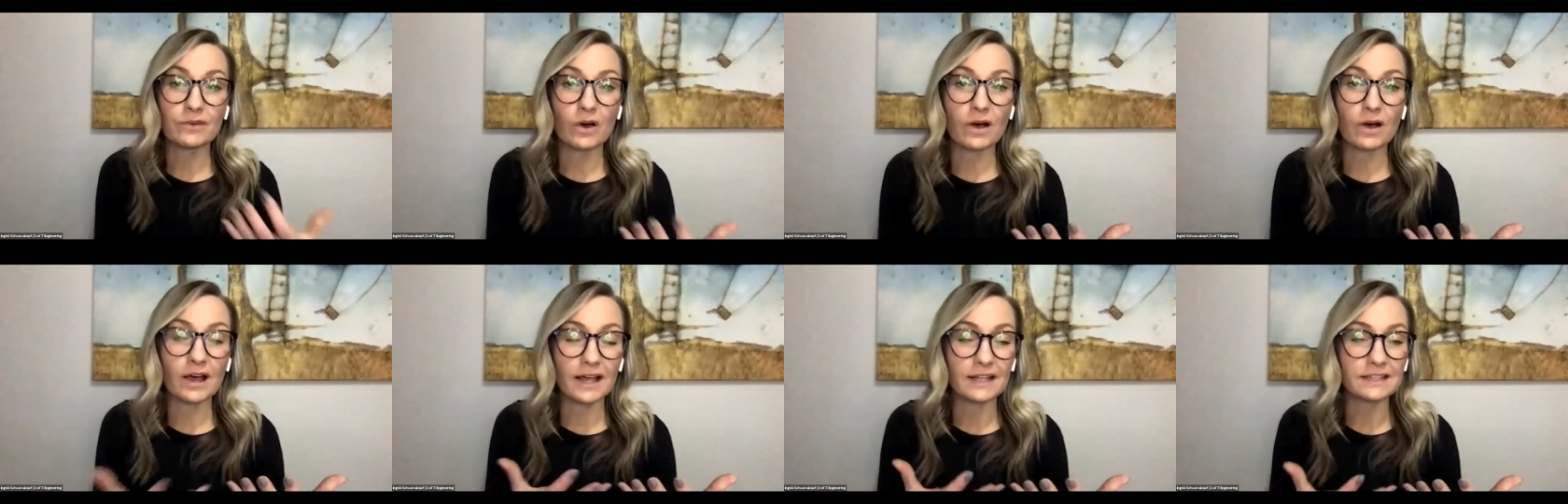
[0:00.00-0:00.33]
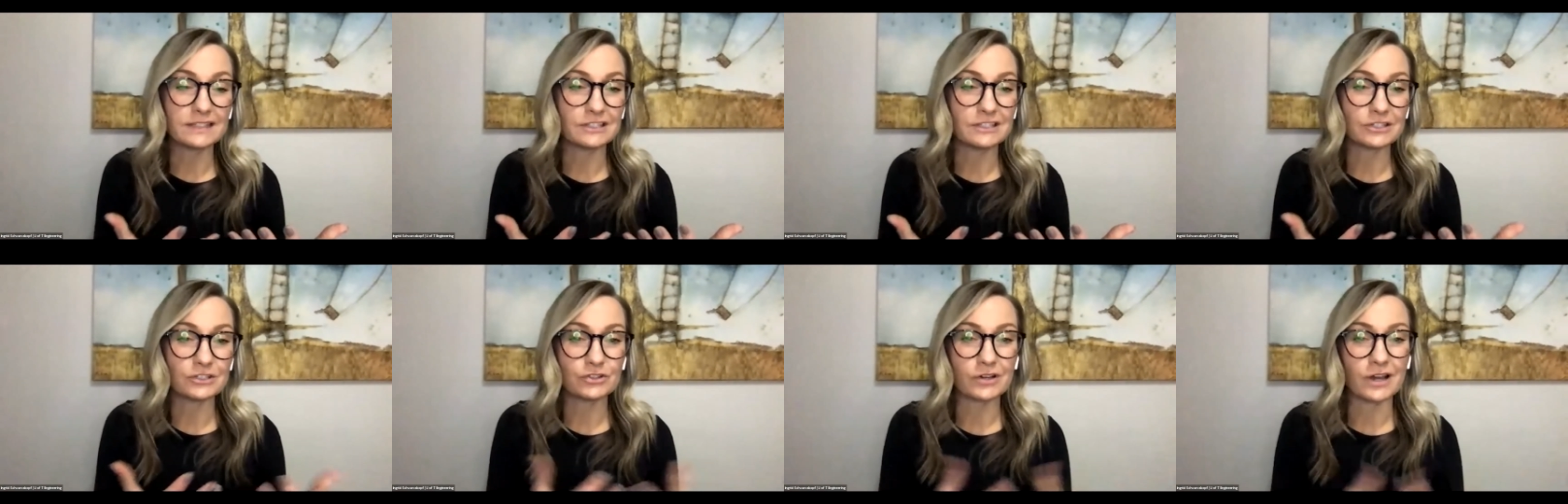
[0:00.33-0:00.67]
we've all
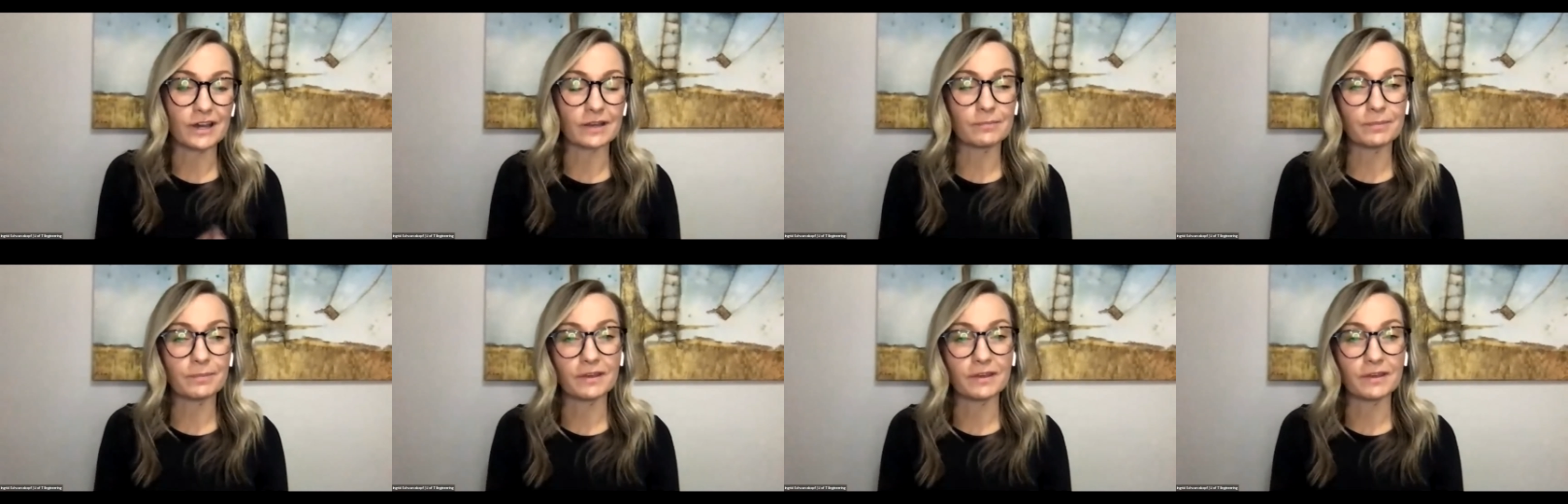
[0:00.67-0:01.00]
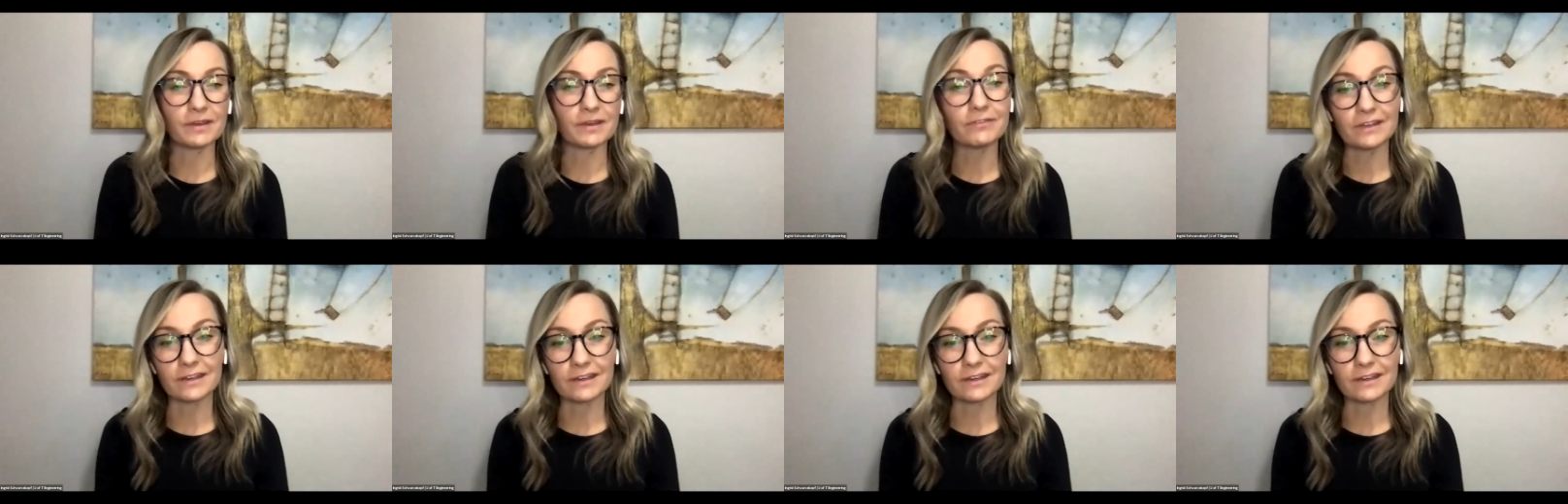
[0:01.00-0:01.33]
had to try to
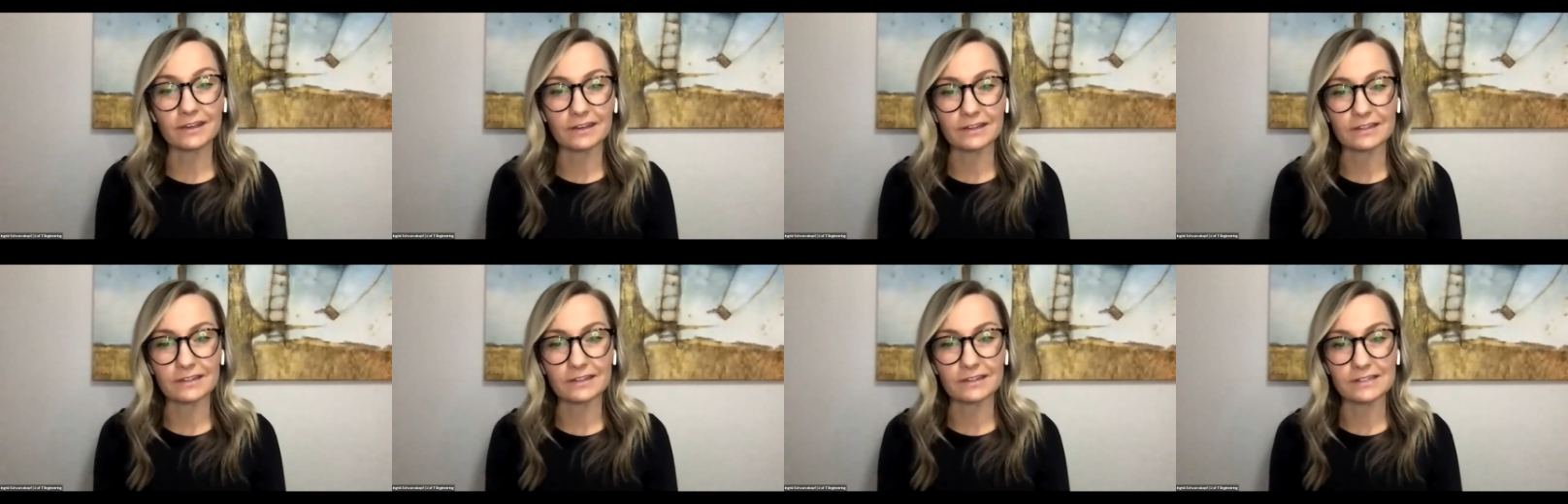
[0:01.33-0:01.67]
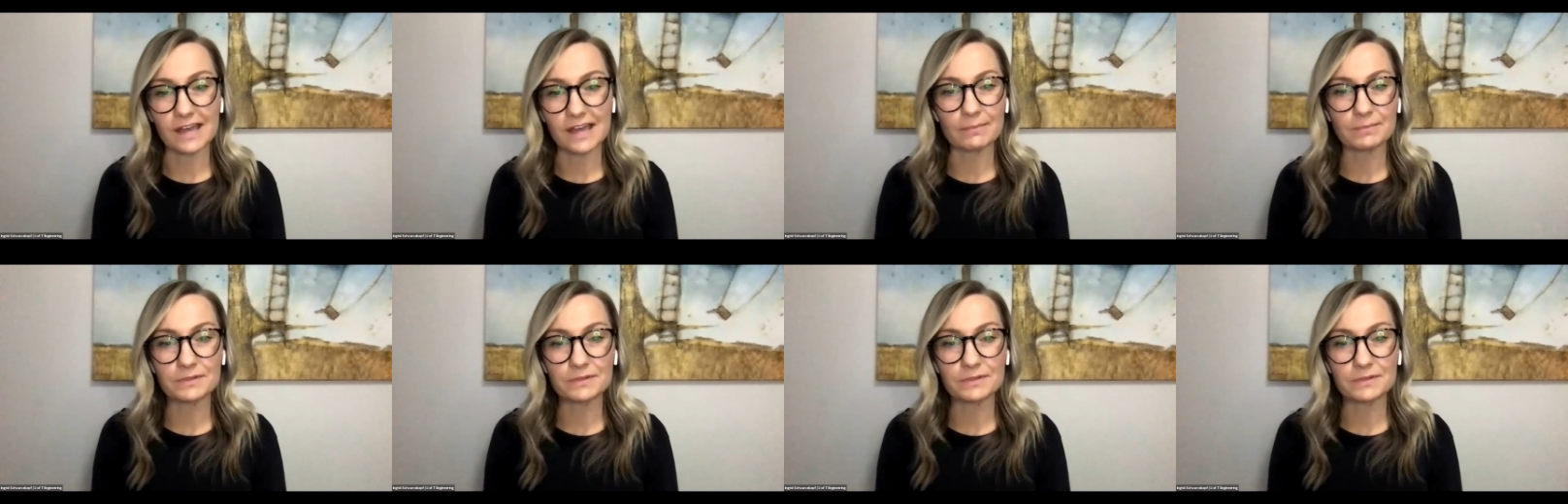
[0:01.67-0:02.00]
pivot and
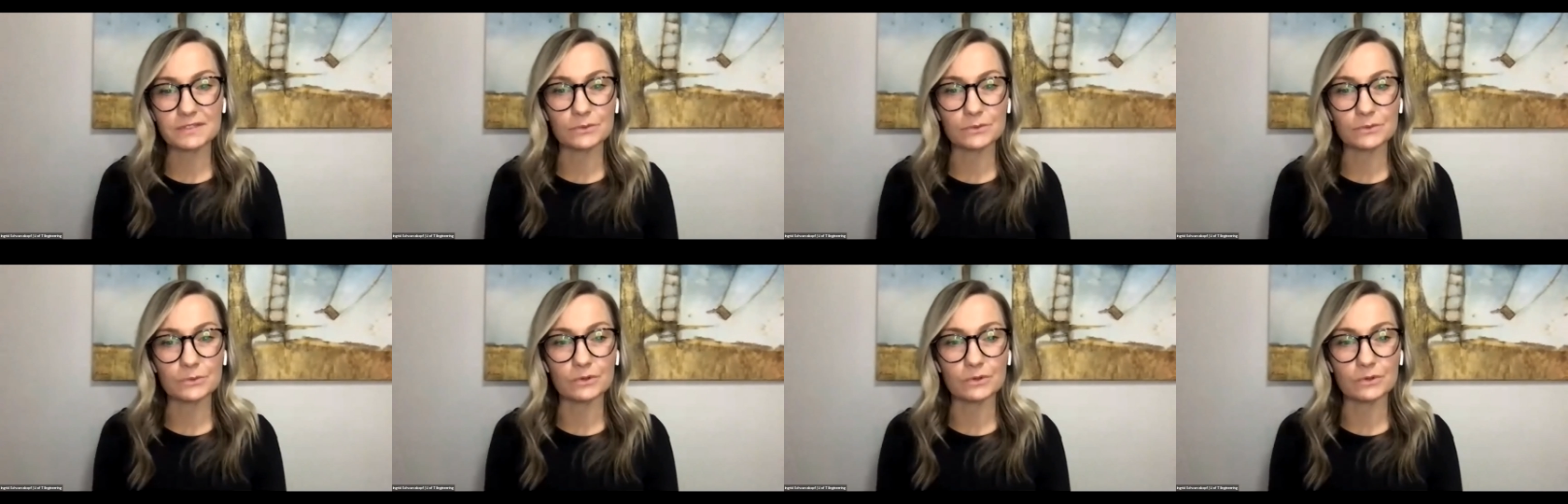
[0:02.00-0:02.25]
adapt